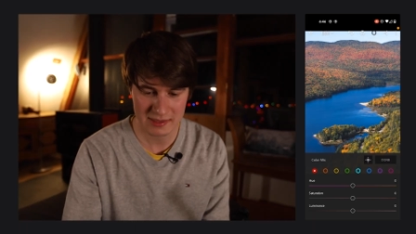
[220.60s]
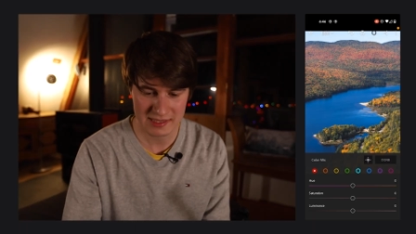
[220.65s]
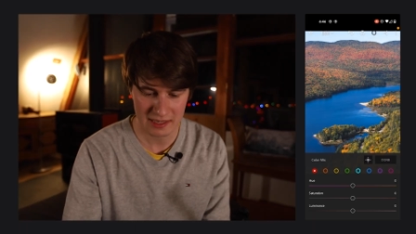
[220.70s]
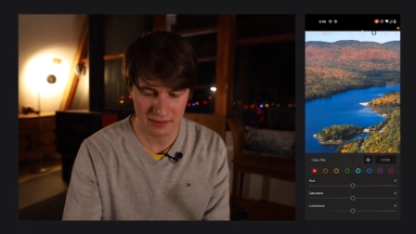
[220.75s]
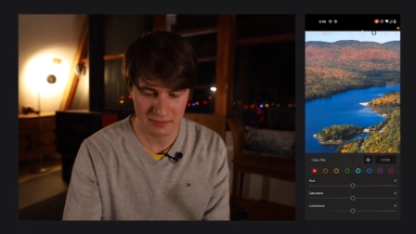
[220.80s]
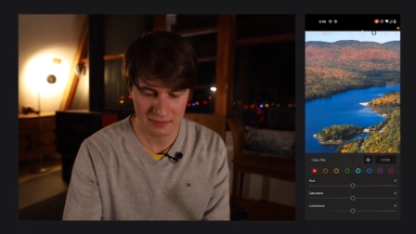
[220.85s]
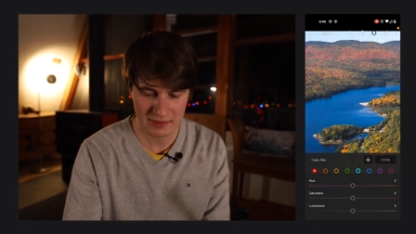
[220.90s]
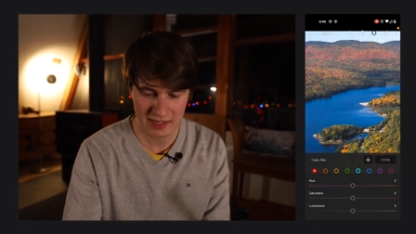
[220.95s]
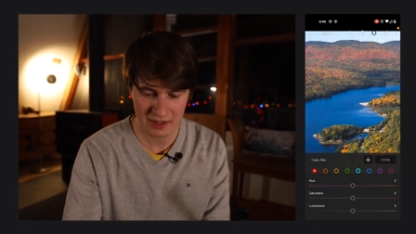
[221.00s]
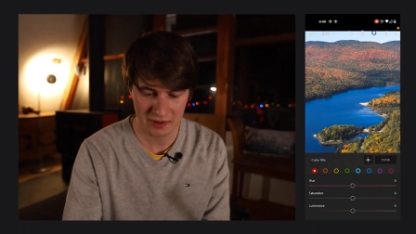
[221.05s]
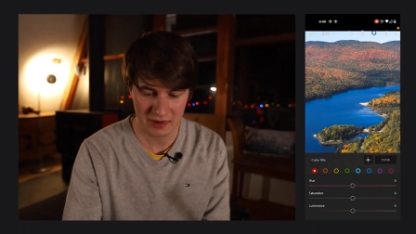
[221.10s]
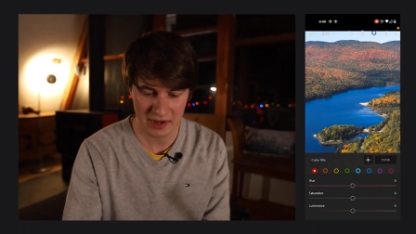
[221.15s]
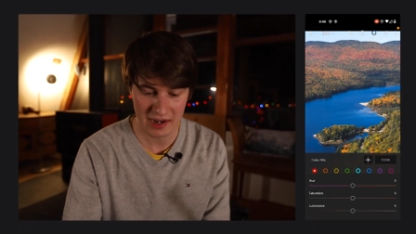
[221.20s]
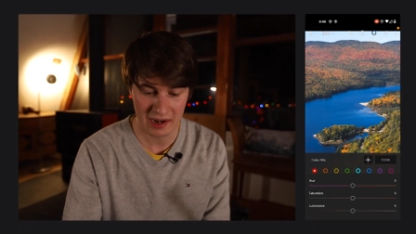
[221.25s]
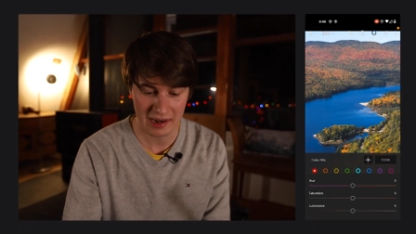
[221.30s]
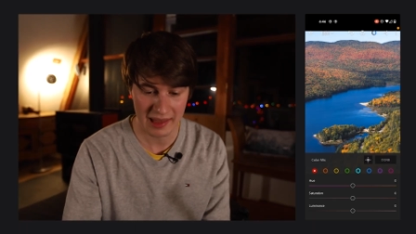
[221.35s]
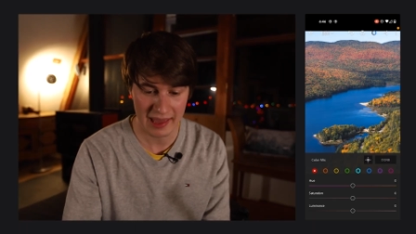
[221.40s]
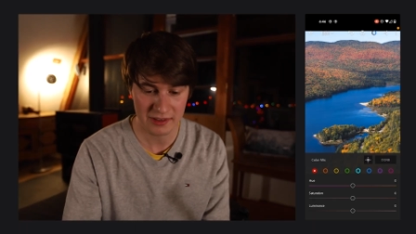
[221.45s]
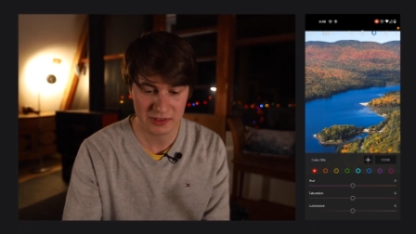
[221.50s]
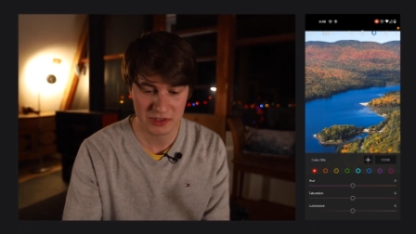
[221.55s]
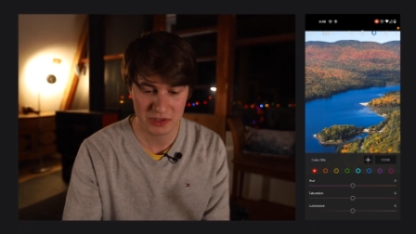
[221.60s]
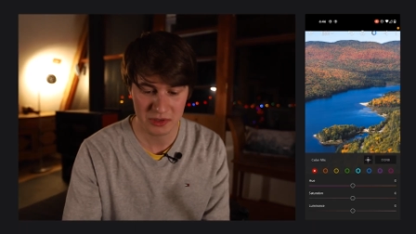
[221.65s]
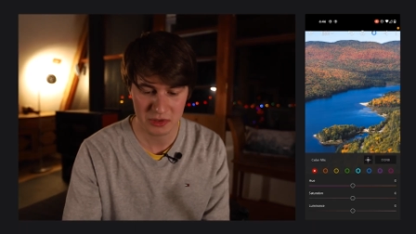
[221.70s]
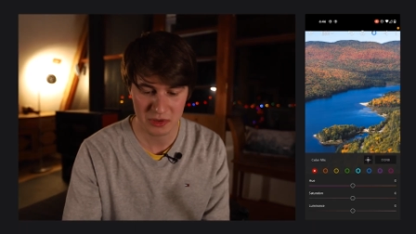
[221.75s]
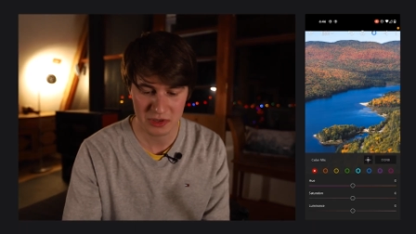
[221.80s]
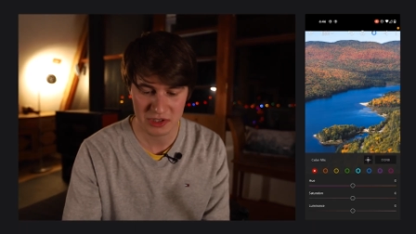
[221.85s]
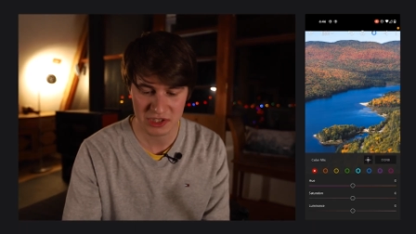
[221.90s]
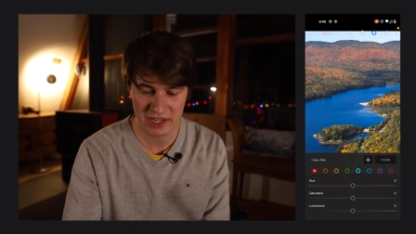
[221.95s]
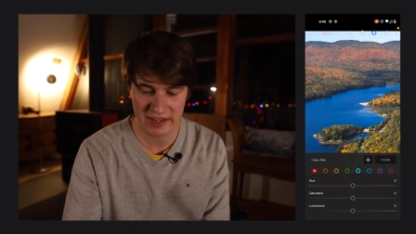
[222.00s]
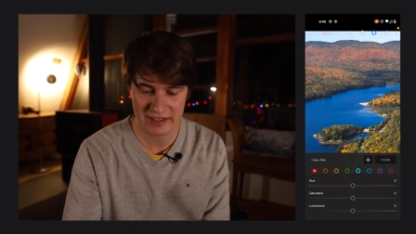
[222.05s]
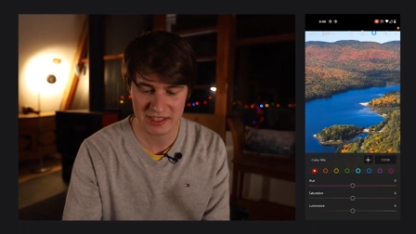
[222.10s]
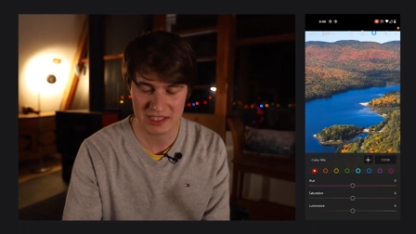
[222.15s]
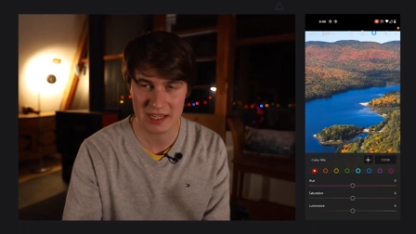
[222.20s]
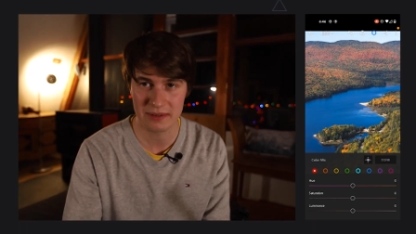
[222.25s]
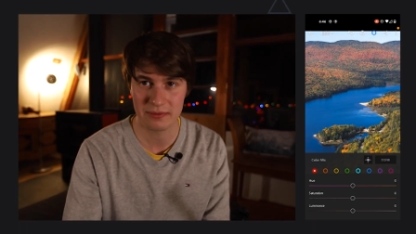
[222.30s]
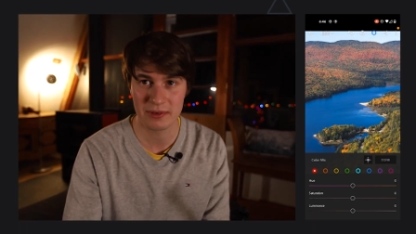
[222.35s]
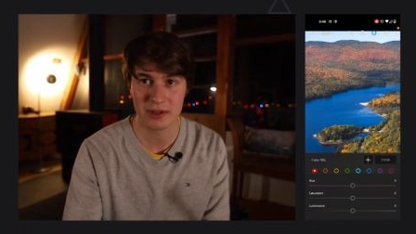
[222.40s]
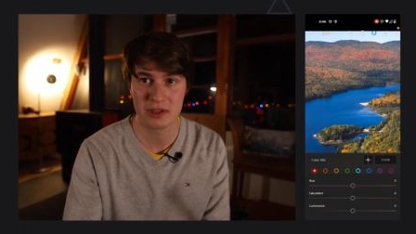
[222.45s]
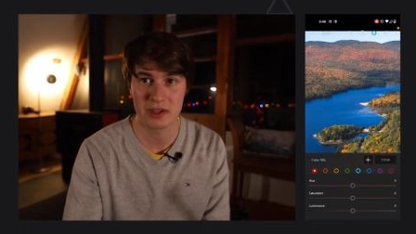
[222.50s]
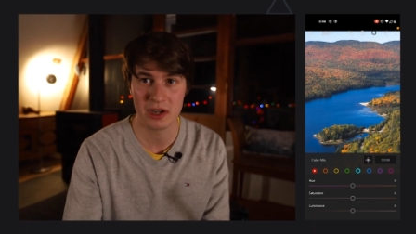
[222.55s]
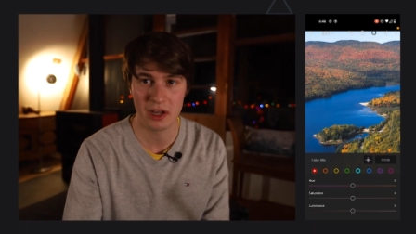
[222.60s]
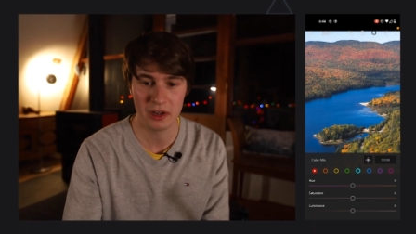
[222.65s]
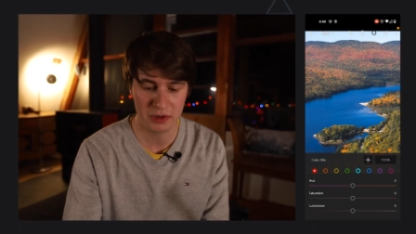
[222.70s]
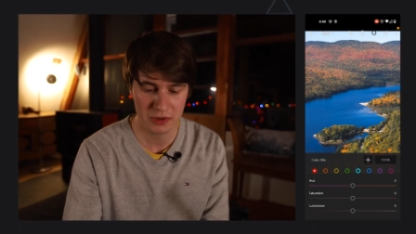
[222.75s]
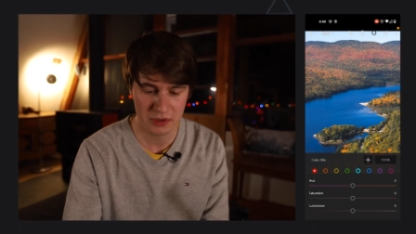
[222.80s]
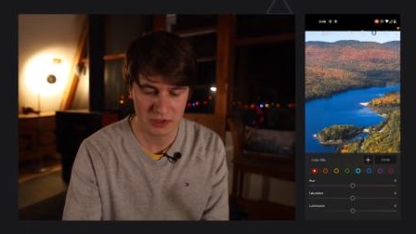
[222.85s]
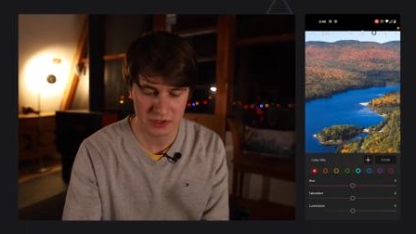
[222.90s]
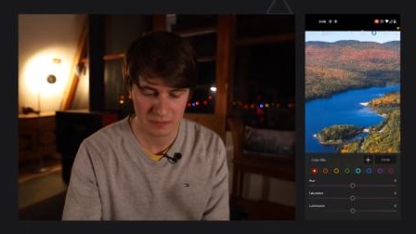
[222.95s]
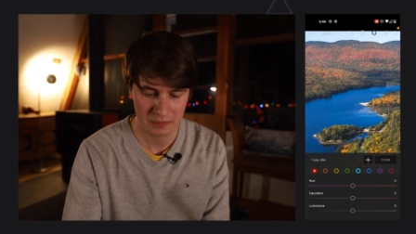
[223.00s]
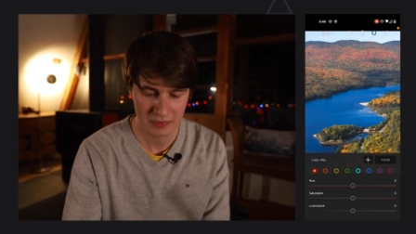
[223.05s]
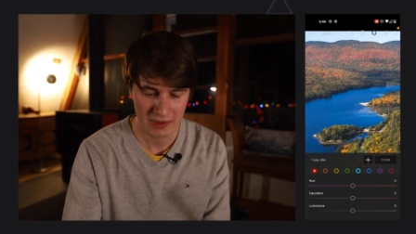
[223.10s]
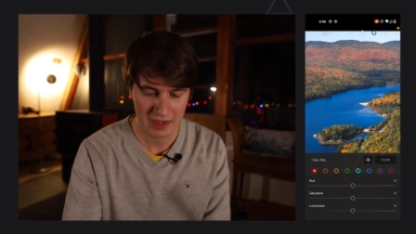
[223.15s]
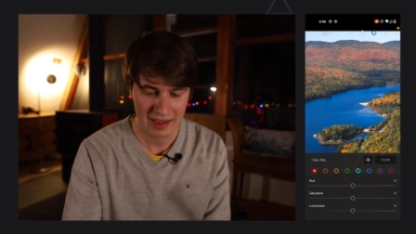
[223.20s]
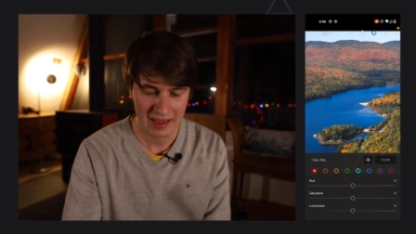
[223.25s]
inside of here, it allows you to change different colors,